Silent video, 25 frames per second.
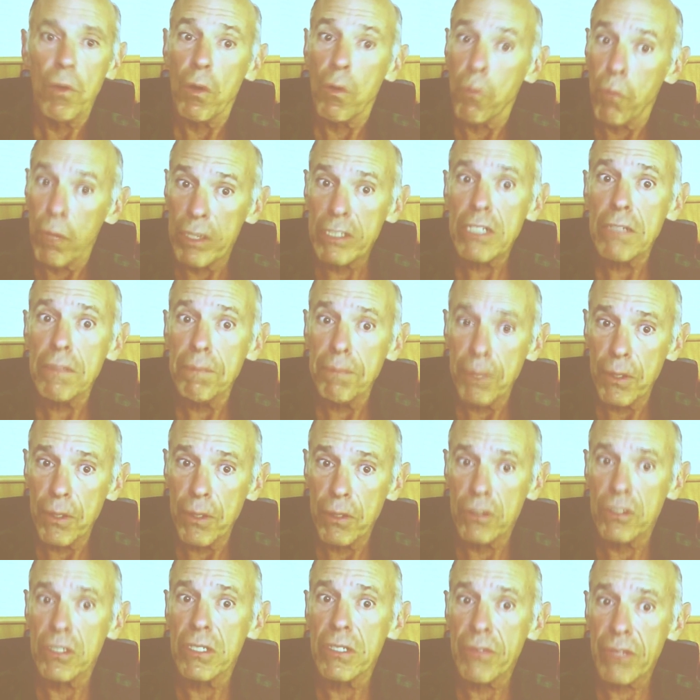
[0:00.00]
Well, one
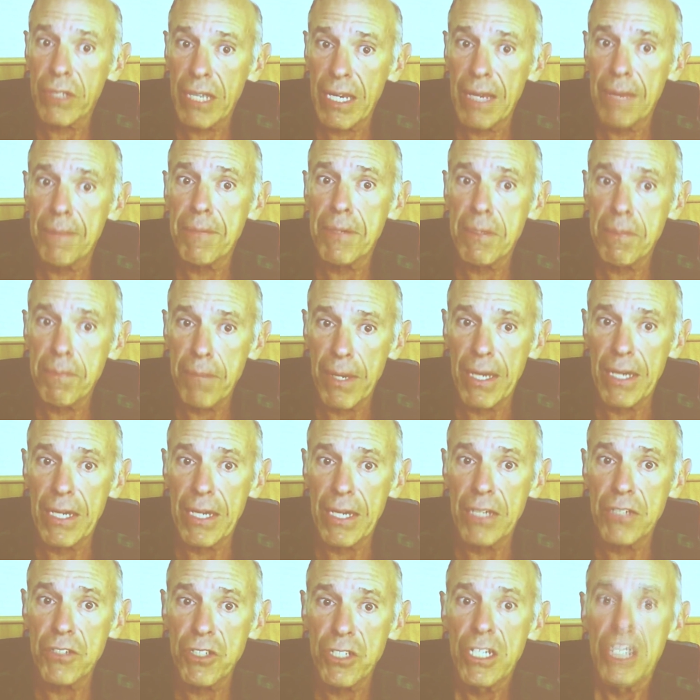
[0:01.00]
component of the camping
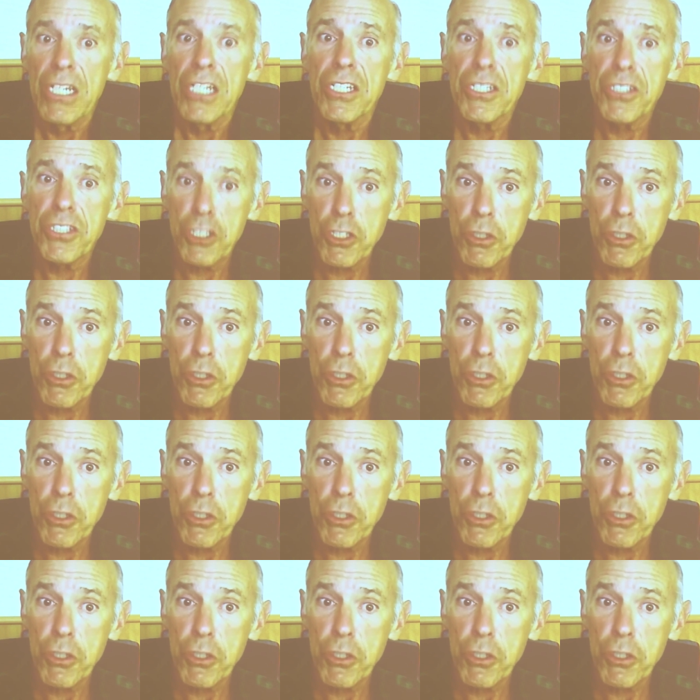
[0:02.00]
badge